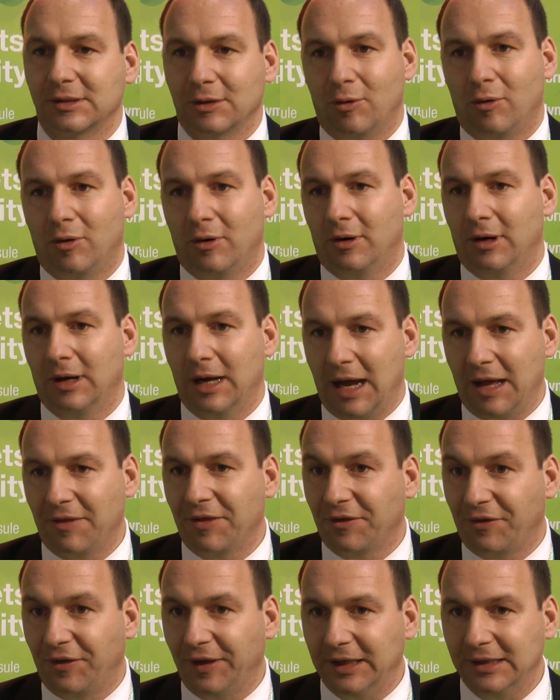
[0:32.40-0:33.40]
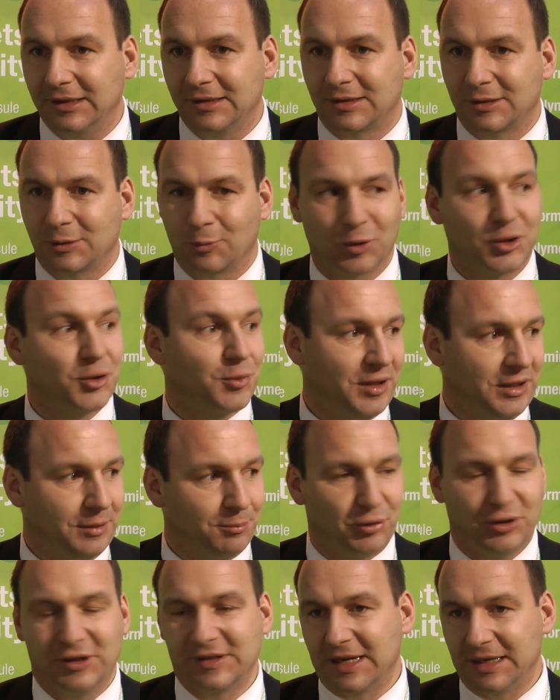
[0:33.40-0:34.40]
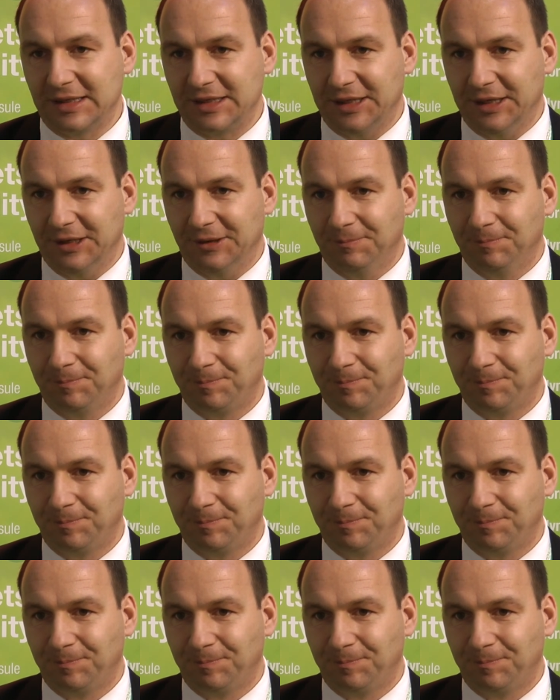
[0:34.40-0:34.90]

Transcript: or other things which we present here.